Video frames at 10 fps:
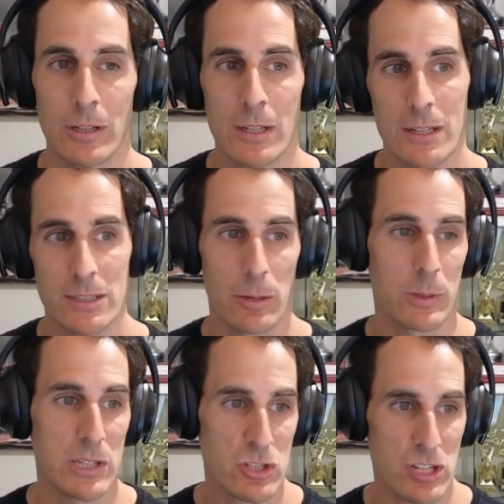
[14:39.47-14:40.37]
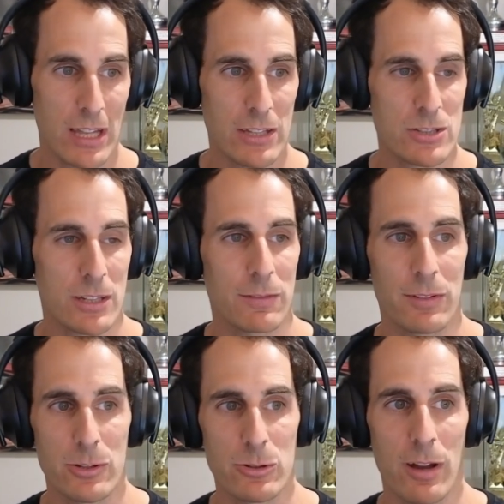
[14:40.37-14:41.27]
So it is challenging for the
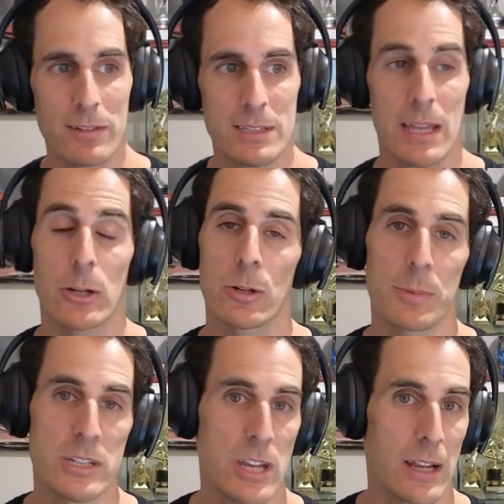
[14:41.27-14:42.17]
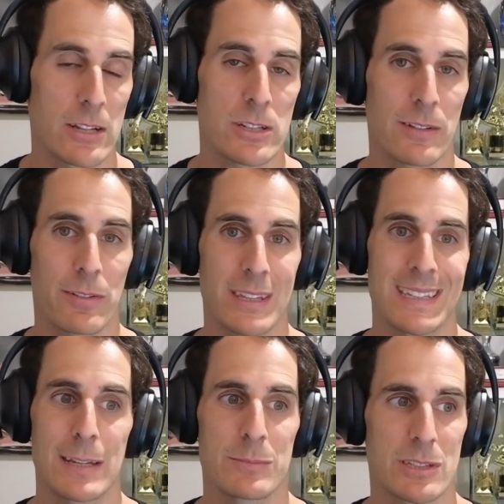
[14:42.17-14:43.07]
drivers, and it'll be challenging for the
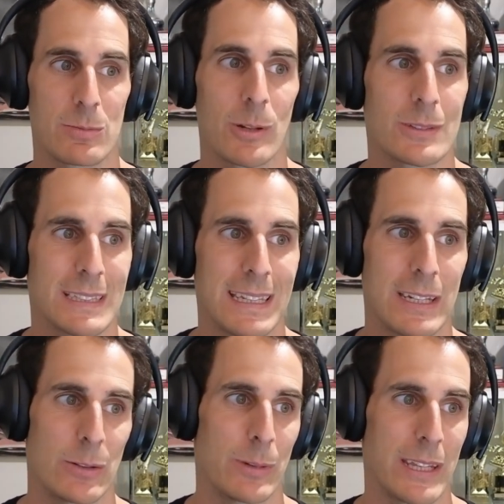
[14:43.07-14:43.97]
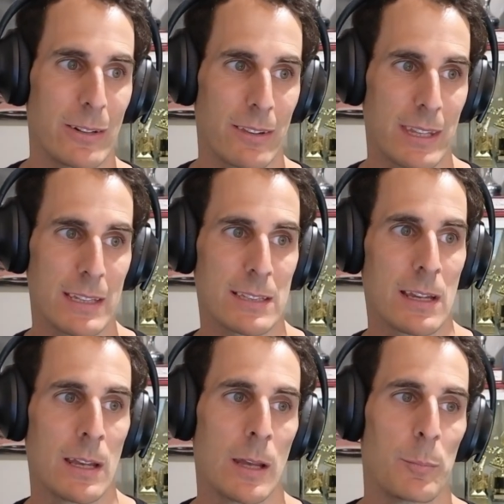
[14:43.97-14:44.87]
teams as well to get a read on things.
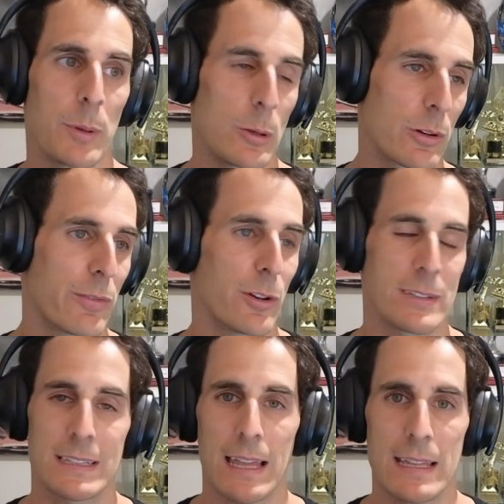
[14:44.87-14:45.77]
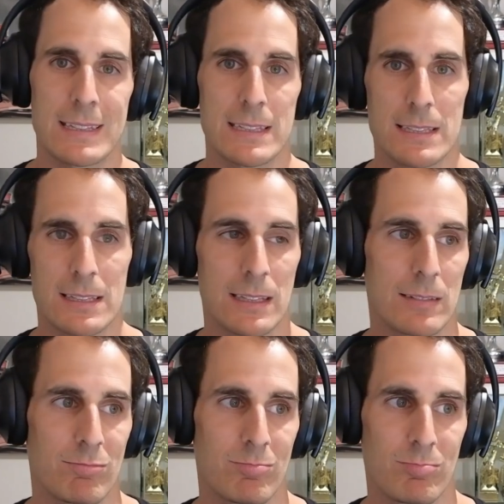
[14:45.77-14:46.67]
But look, first glance is that
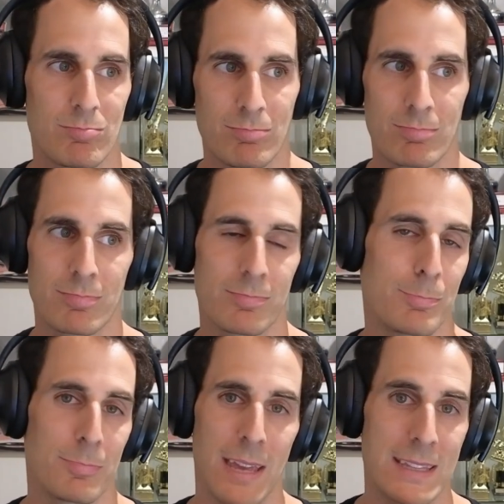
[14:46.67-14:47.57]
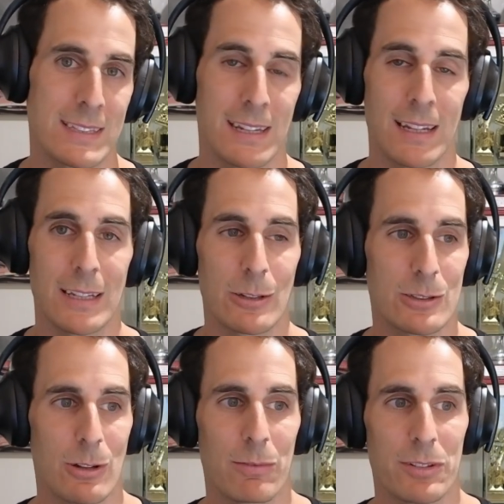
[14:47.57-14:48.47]
Antonelli looks
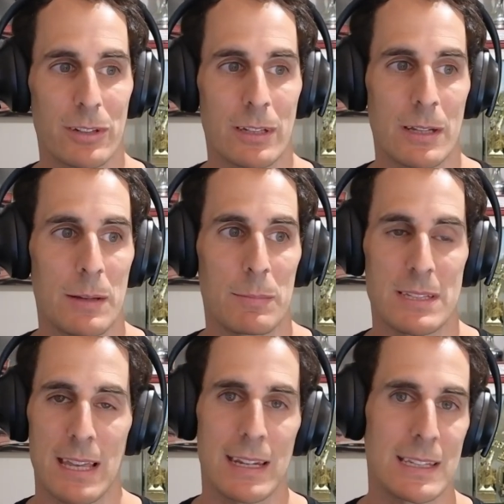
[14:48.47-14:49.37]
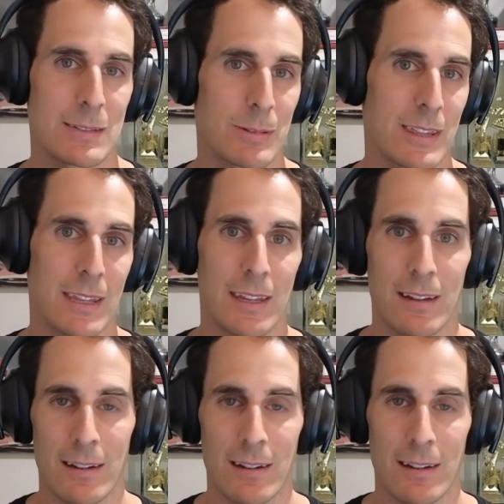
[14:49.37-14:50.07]
confident. Mercedes with their